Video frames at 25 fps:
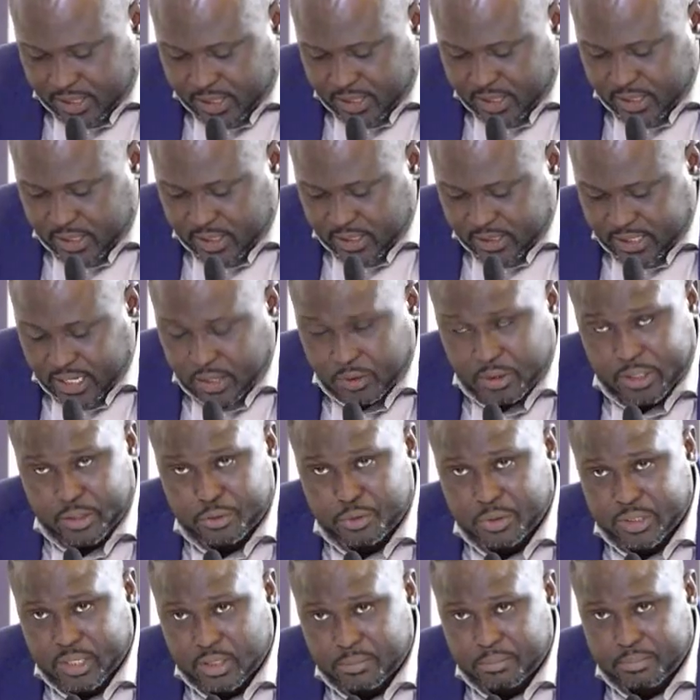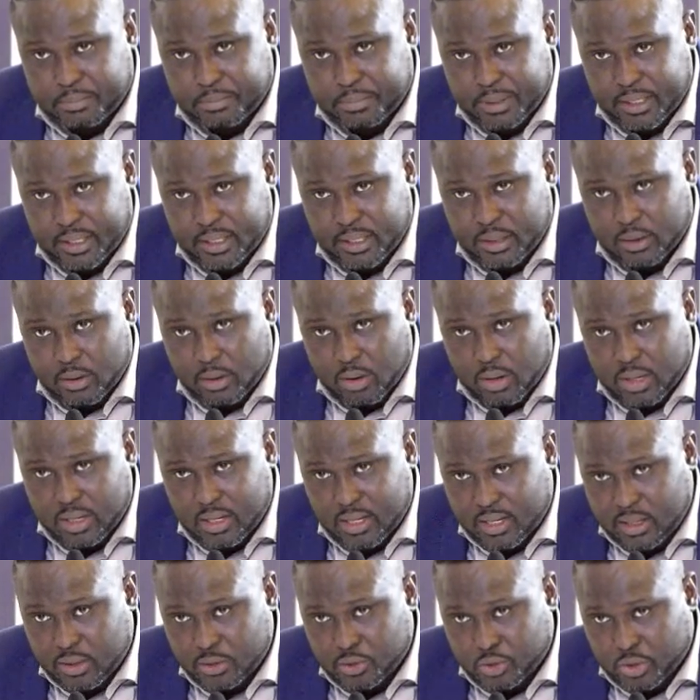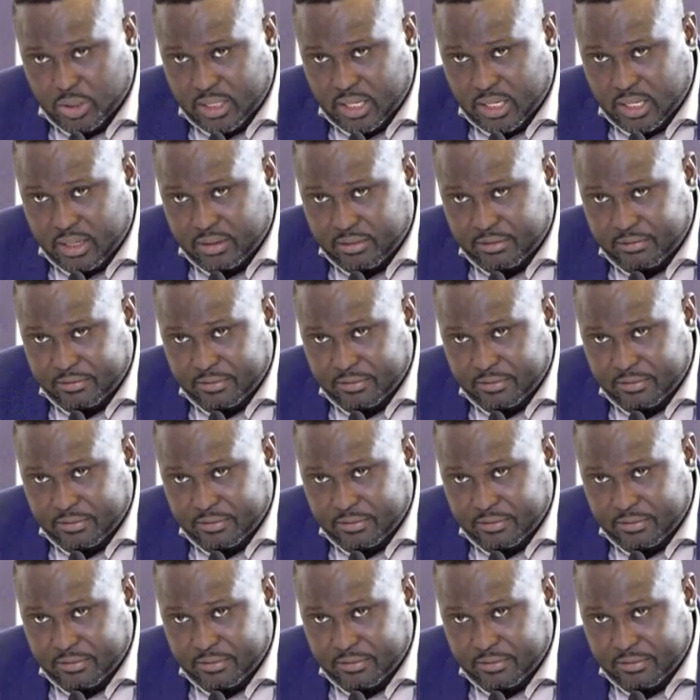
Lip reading: internal audit unit be on study leave?